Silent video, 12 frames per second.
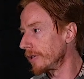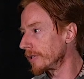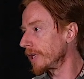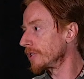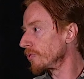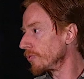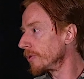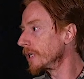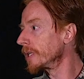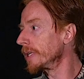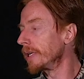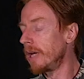I think that's
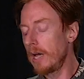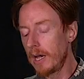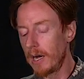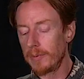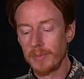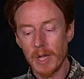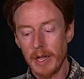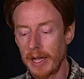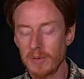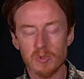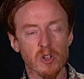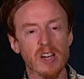really, and
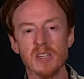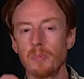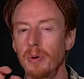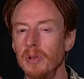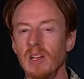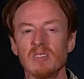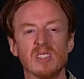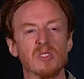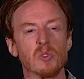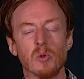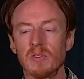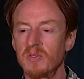I'm trying to pull out this
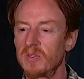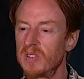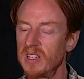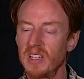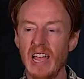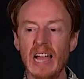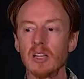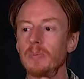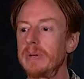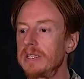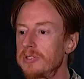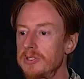sort of the
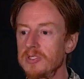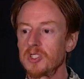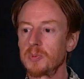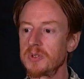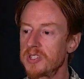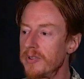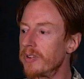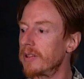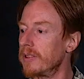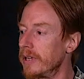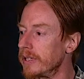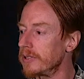elements and specific
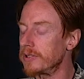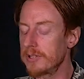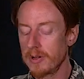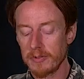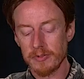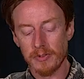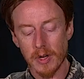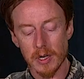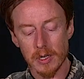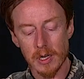things of